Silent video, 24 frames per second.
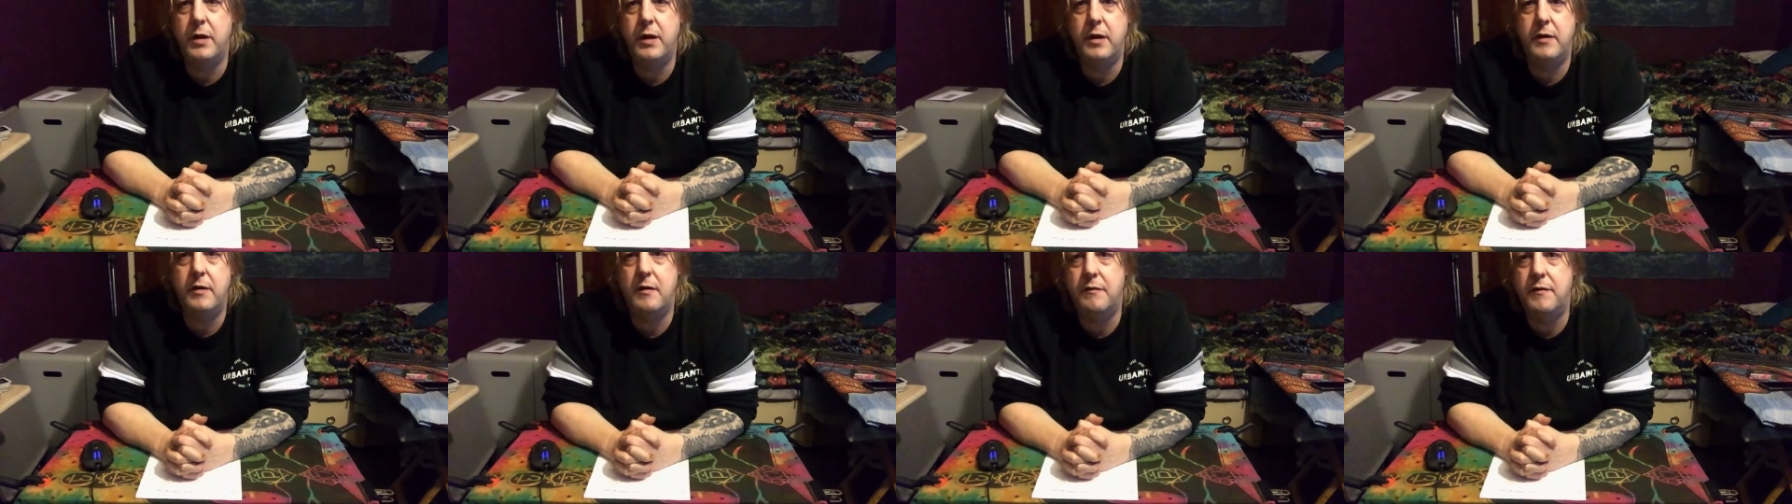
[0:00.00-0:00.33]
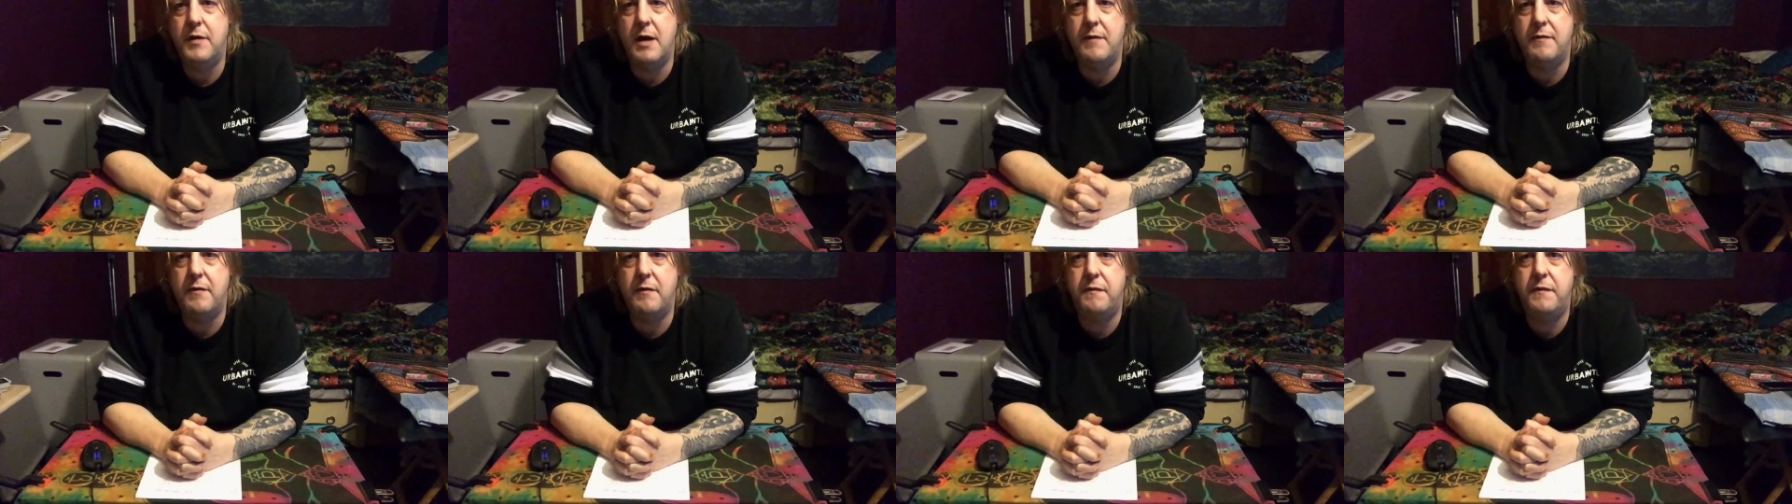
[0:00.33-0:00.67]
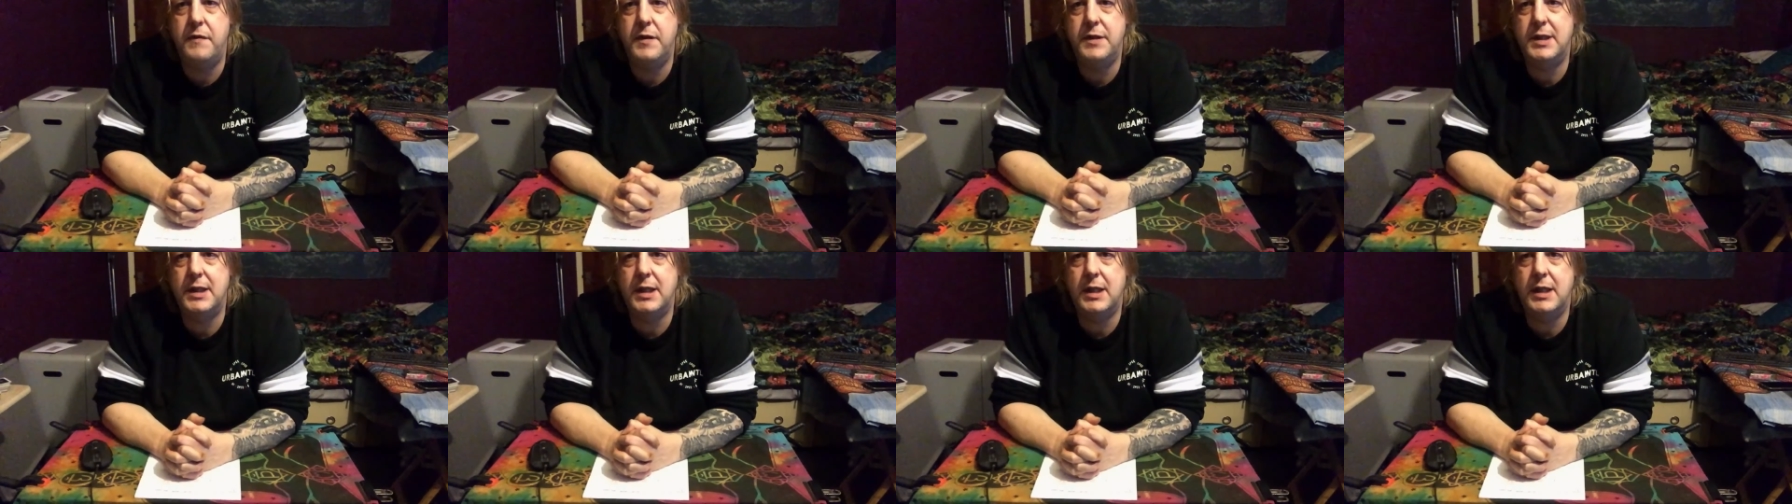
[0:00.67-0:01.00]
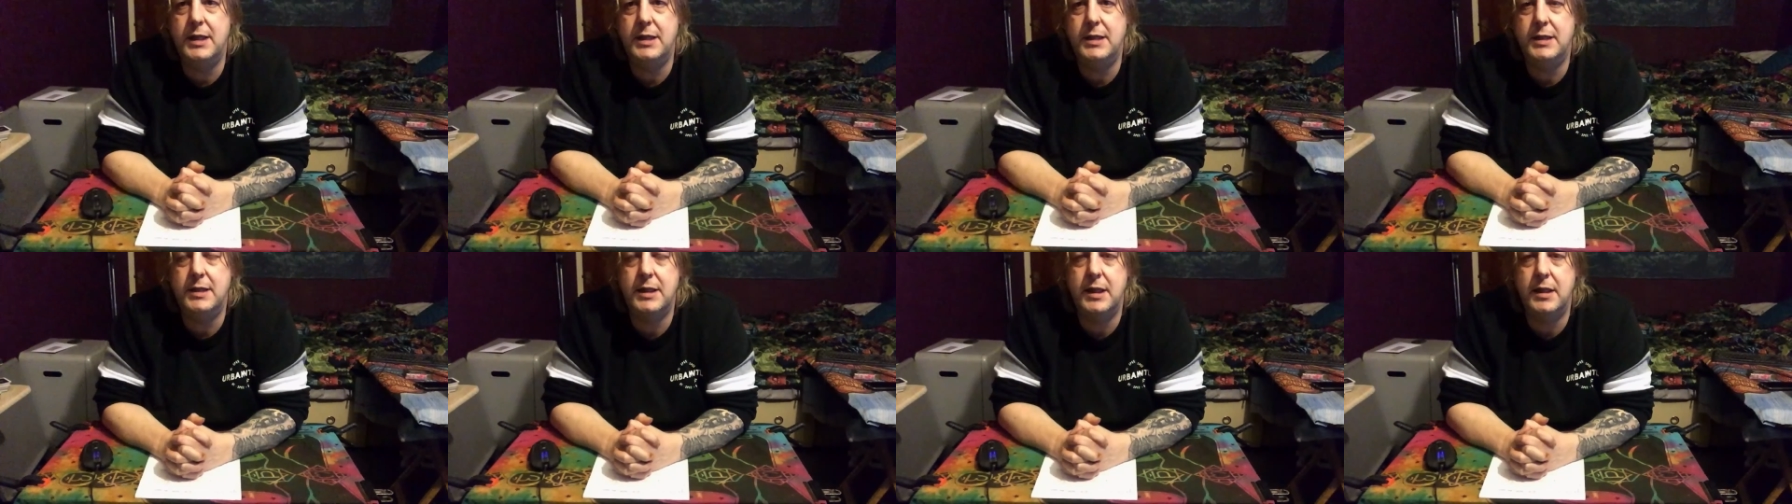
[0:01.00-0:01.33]
and you've never
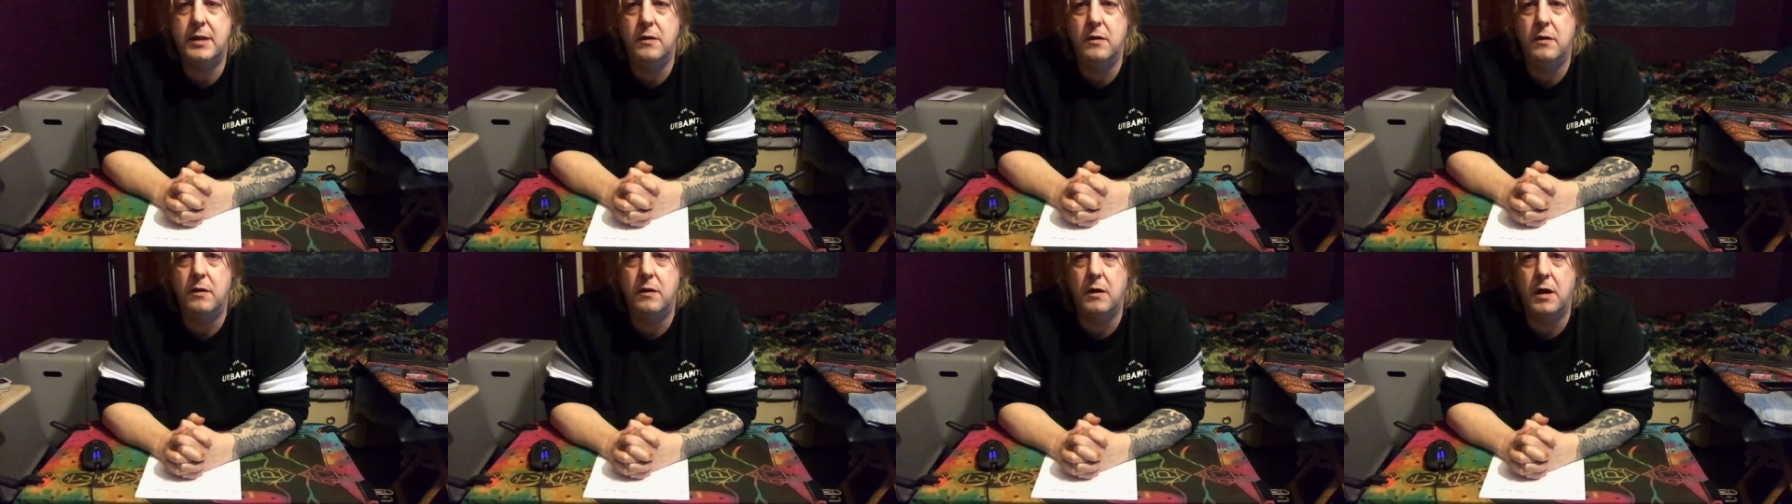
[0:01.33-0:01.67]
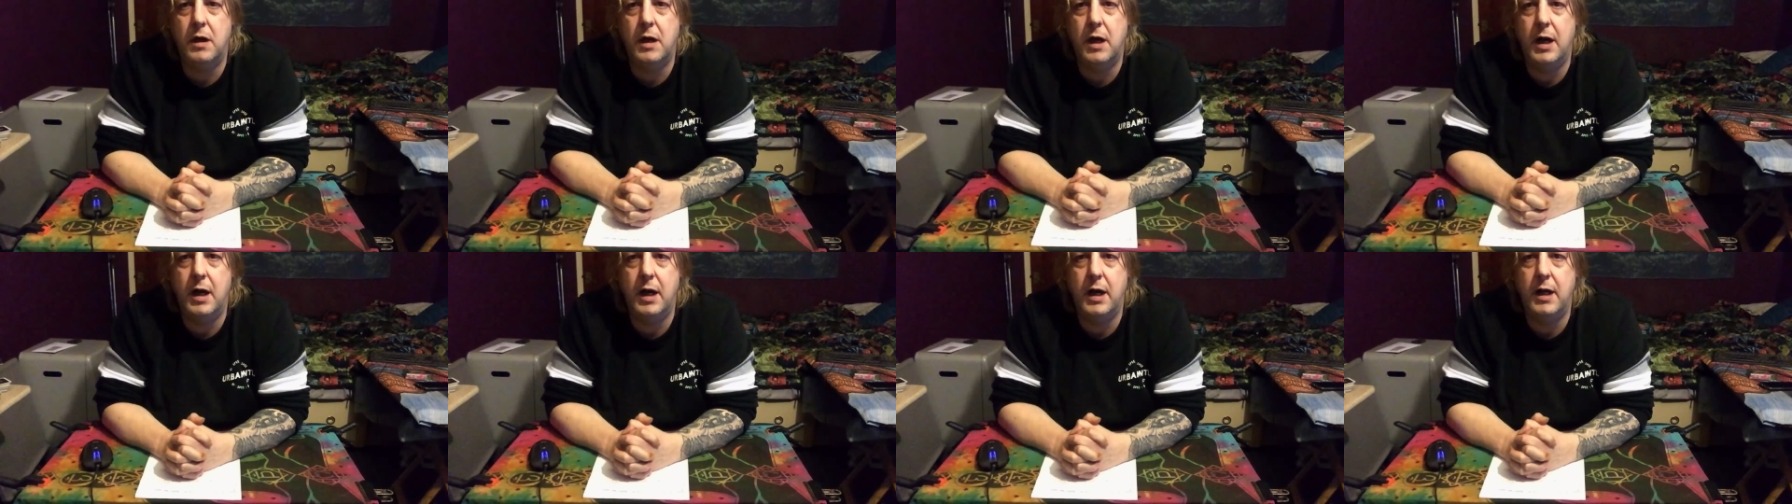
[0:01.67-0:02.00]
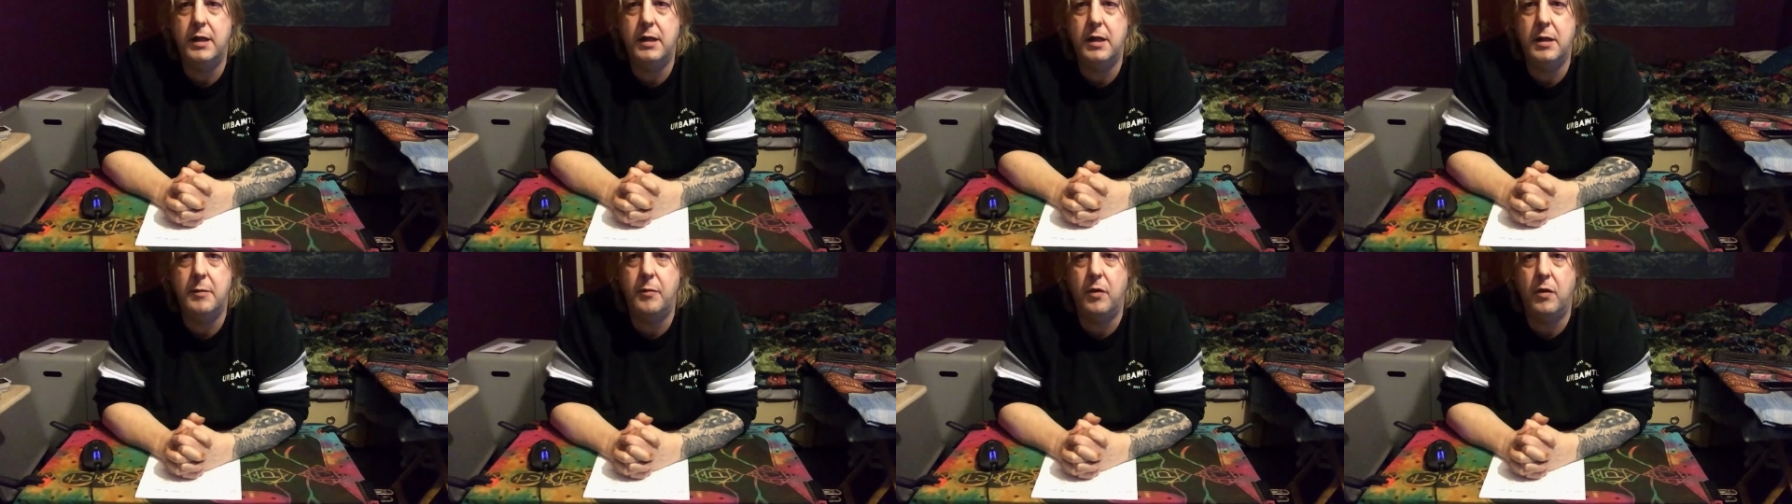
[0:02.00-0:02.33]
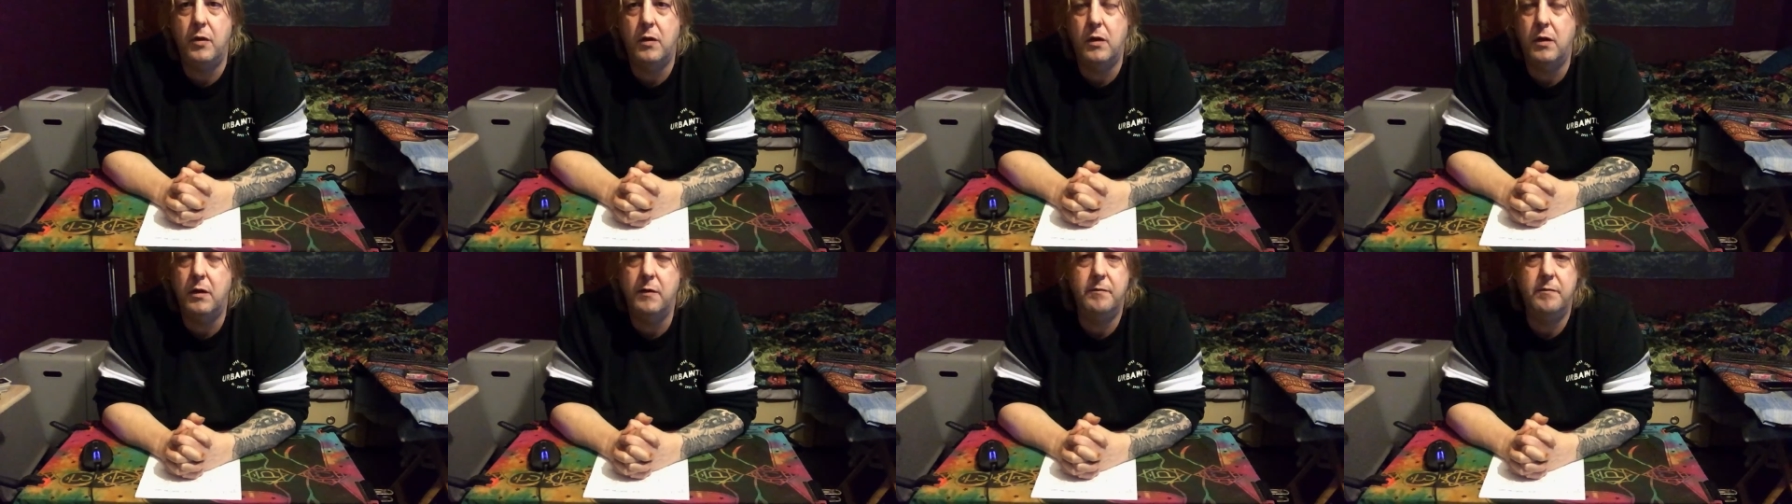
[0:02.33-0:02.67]
physically seen or heard them
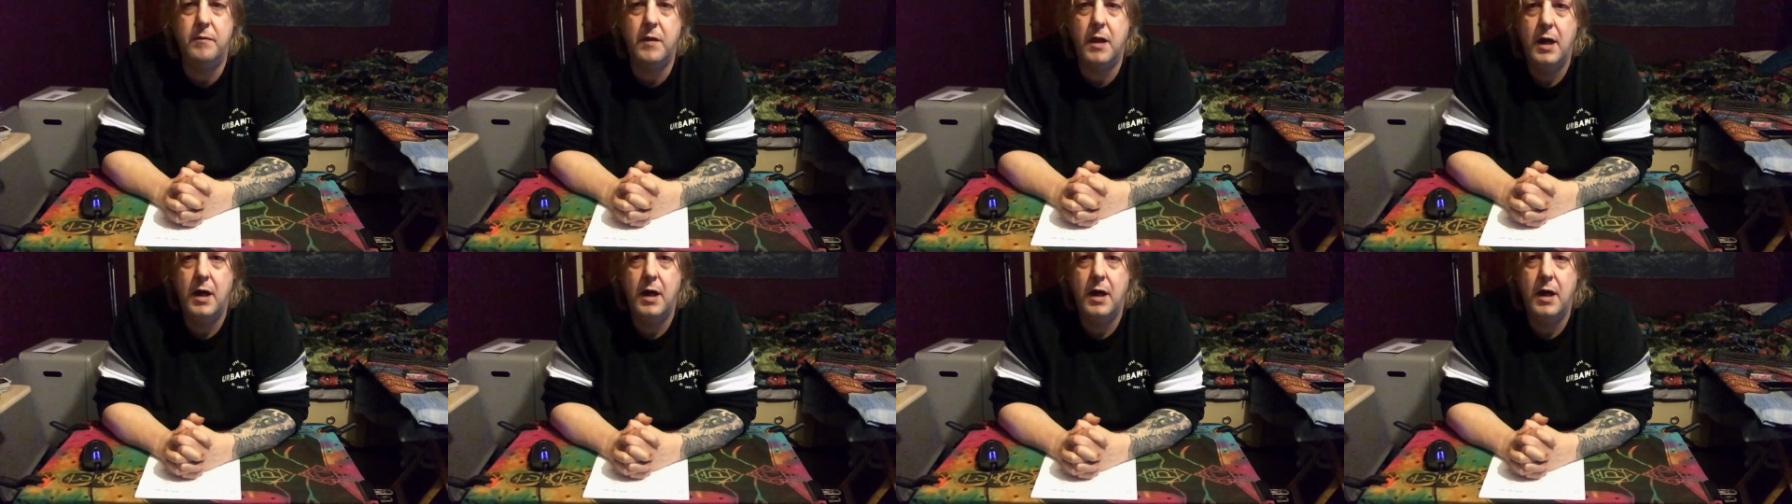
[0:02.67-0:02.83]
or